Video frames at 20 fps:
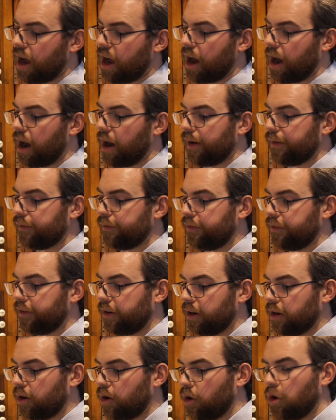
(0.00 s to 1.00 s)
of
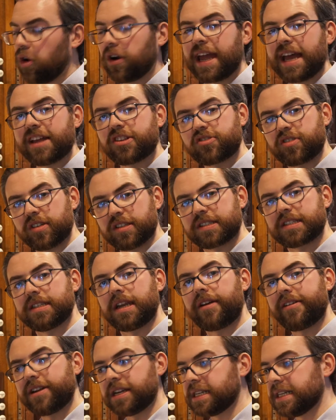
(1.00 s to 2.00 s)
orchestral
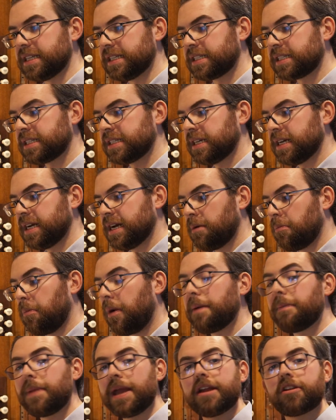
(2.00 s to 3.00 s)
sonorities
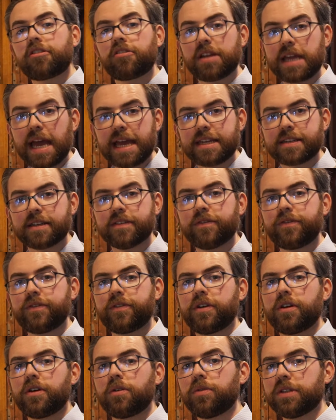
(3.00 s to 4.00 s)
by being creative
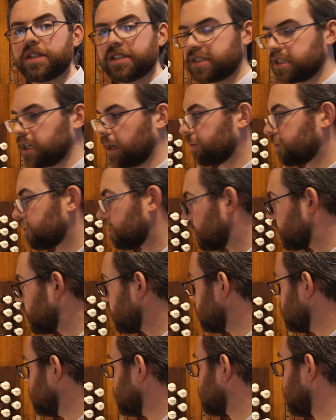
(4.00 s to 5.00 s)
with the stops we
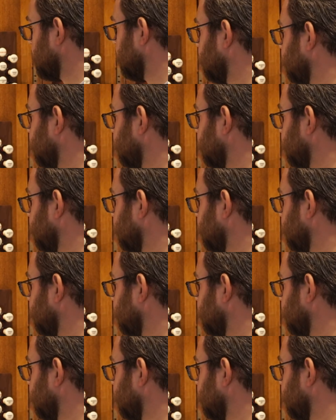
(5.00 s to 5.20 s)
choose.